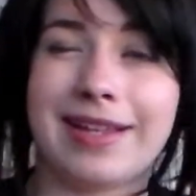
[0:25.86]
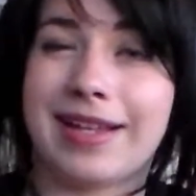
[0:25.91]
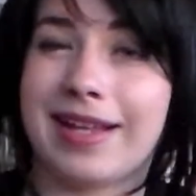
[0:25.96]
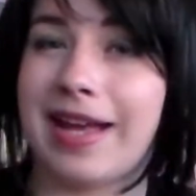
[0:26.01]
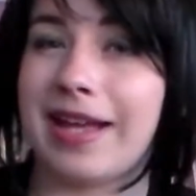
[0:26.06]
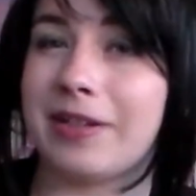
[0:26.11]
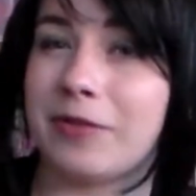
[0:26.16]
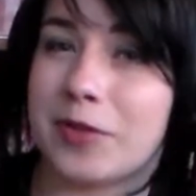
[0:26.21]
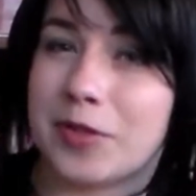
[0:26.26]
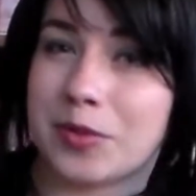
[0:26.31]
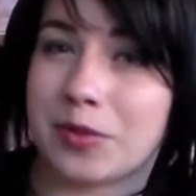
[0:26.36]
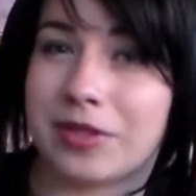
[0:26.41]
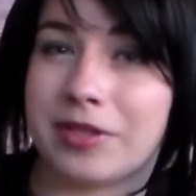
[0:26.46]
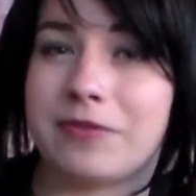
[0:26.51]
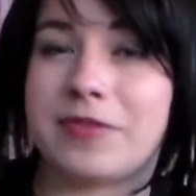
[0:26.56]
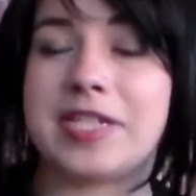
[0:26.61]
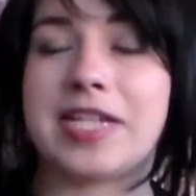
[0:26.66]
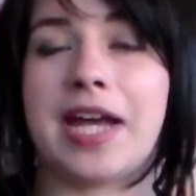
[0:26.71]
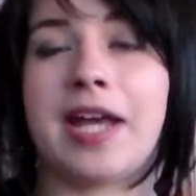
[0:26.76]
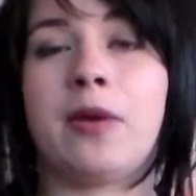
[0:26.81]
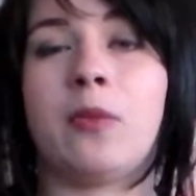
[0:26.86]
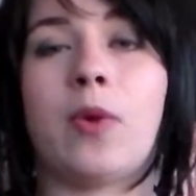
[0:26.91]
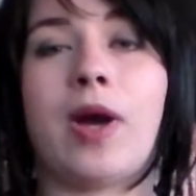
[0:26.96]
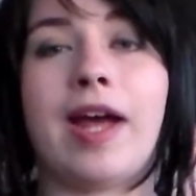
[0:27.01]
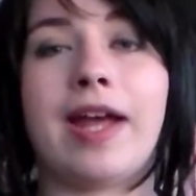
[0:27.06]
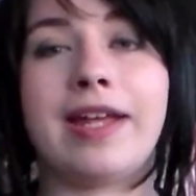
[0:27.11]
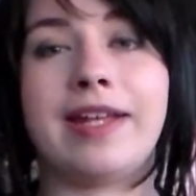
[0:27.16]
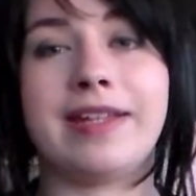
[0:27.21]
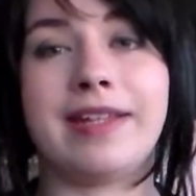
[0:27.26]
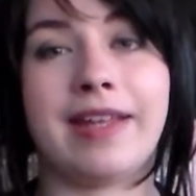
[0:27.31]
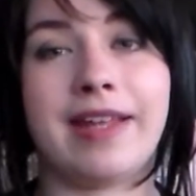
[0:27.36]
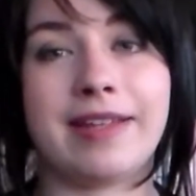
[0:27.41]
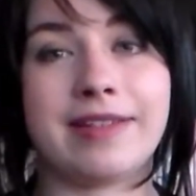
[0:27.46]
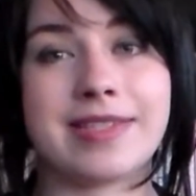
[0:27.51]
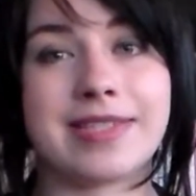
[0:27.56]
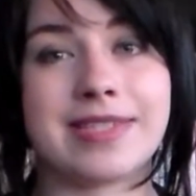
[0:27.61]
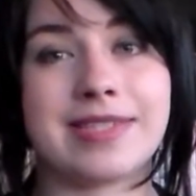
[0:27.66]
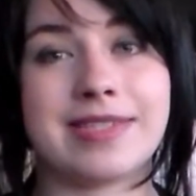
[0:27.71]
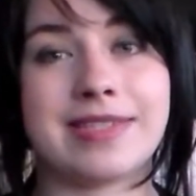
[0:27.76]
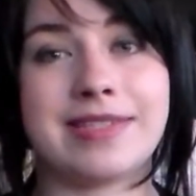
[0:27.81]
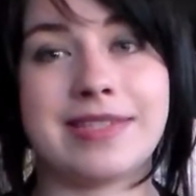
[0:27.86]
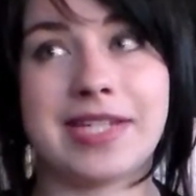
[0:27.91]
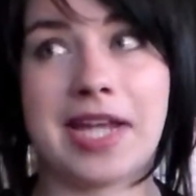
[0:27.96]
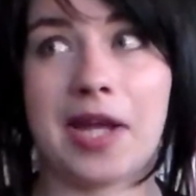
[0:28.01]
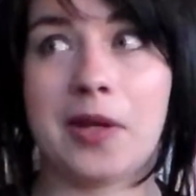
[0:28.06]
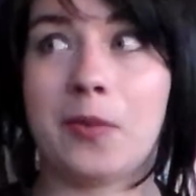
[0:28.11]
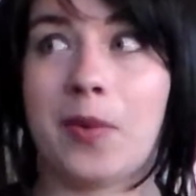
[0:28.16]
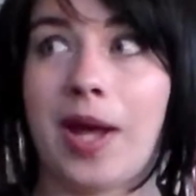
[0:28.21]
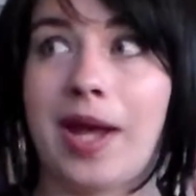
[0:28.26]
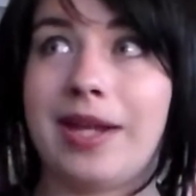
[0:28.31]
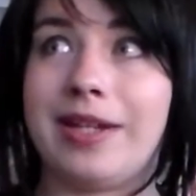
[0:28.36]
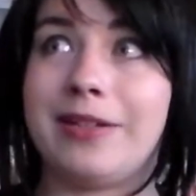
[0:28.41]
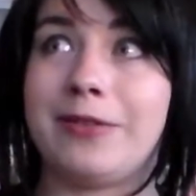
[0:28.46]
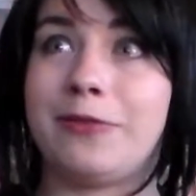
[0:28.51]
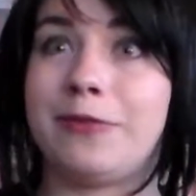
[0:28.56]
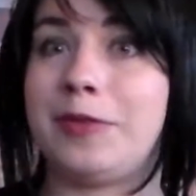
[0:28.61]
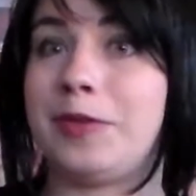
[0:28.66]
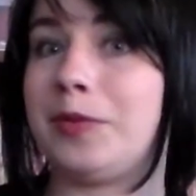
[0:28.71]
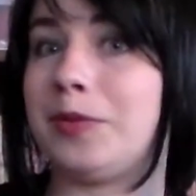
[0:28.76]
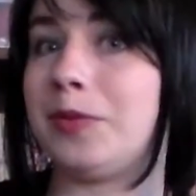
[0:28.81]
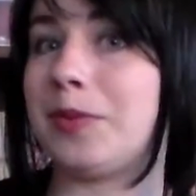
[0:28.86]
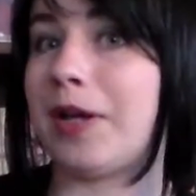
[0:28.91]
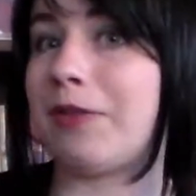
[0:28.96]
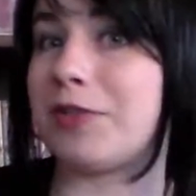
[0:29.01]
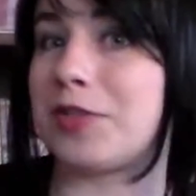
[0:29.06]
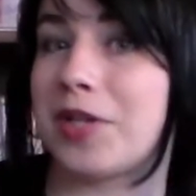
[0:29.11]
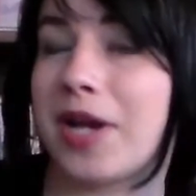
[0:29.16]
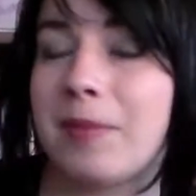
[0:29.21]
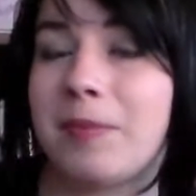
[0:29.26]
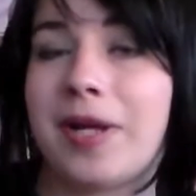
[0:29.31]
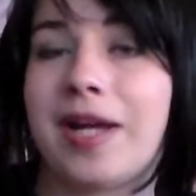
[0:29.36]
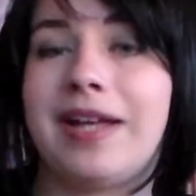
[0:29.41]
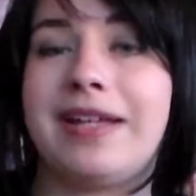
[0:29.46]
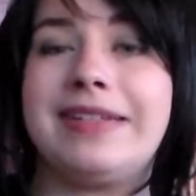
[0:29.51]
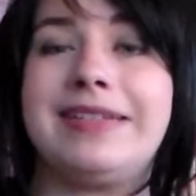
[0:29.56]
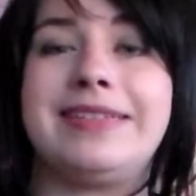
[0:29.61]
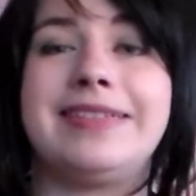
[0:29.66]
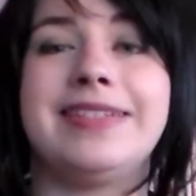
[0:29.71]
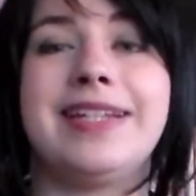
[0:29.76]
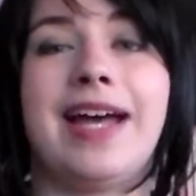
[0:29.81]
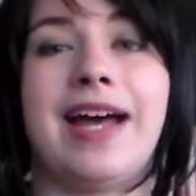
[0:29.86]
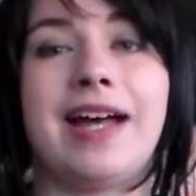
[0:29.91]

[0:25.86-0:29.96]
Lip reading: kind of sort of DIY. It's DIY if you have a tripod,